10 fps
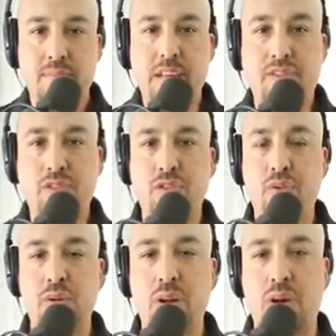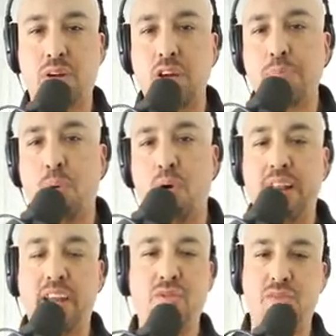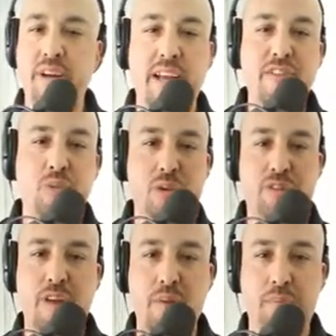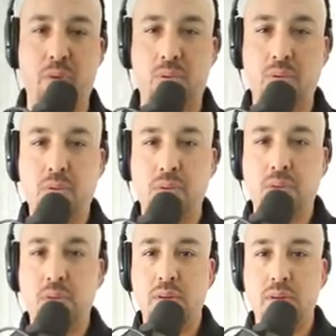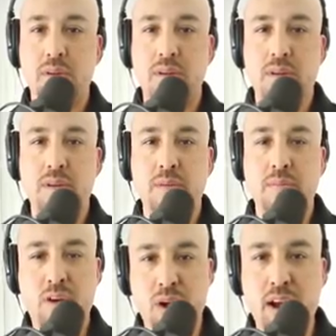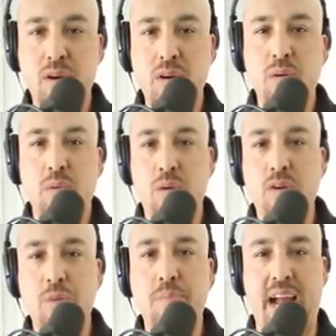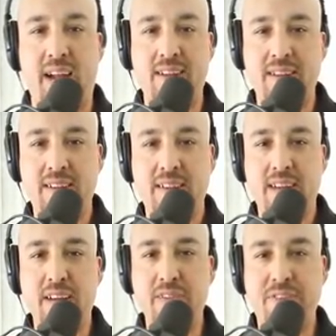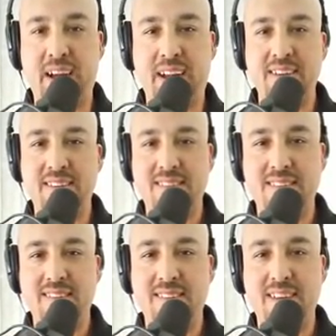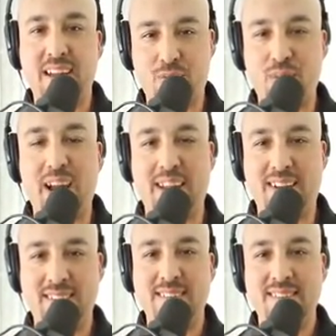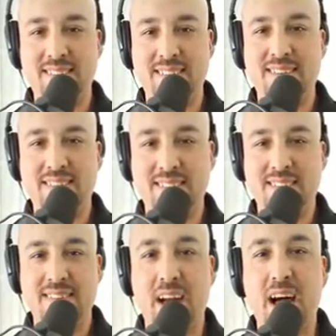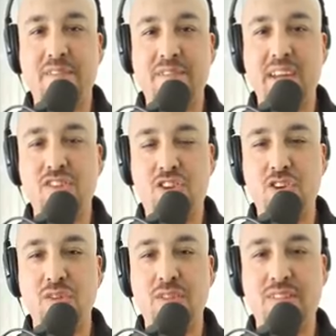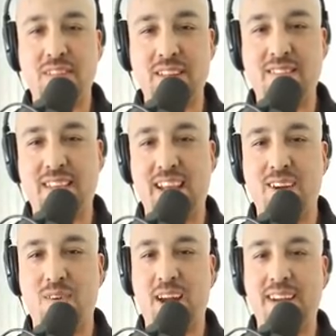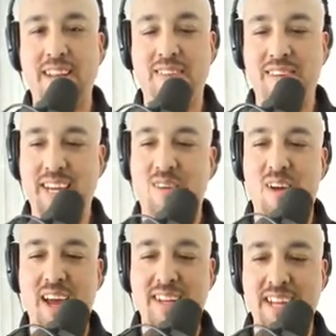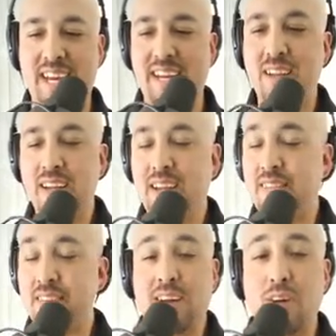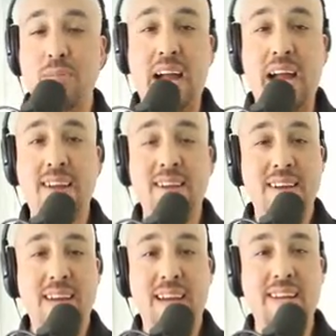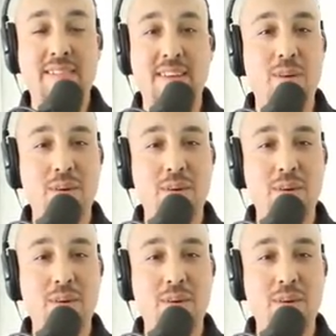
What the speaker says: That's not true at all. Good point, Adrian. It's real simple. McGregor will go back and fight. That's right. Up into the sunset. You're right, Davey. You hit it right on the head. He's going to go back and he's going to